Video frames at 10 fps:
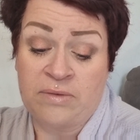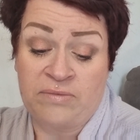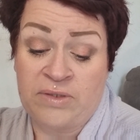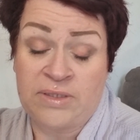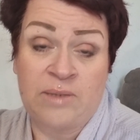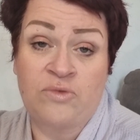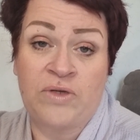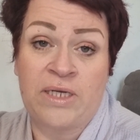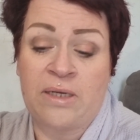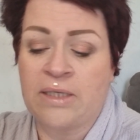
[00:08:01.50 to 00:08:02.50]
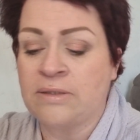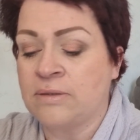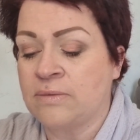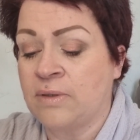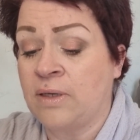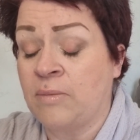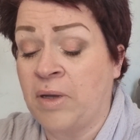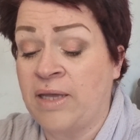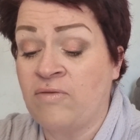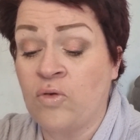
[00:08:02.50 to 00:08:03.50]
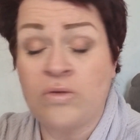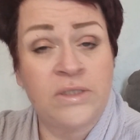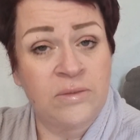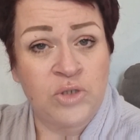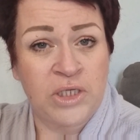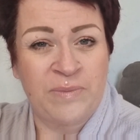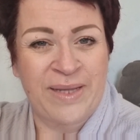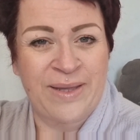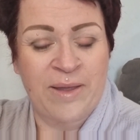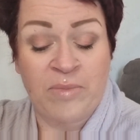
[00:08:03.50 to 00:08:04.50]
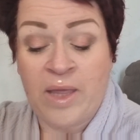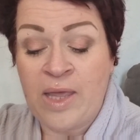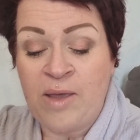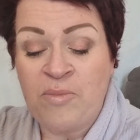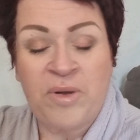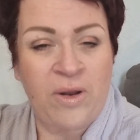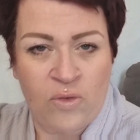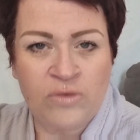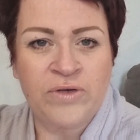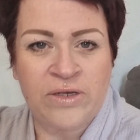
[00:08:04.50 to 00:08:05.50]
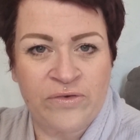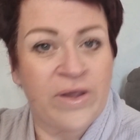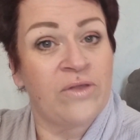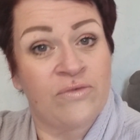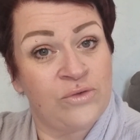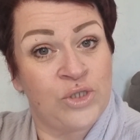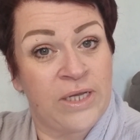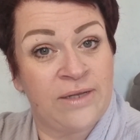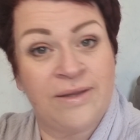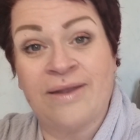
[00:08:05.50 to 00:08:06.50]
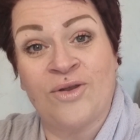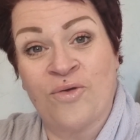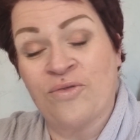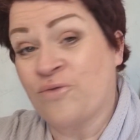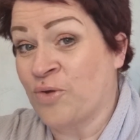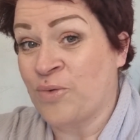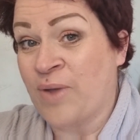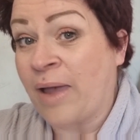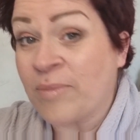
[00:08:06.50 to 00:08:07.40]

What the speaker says: seems really nice. And I might even order some Shein makeup. But I'll order it direct through Shein and not through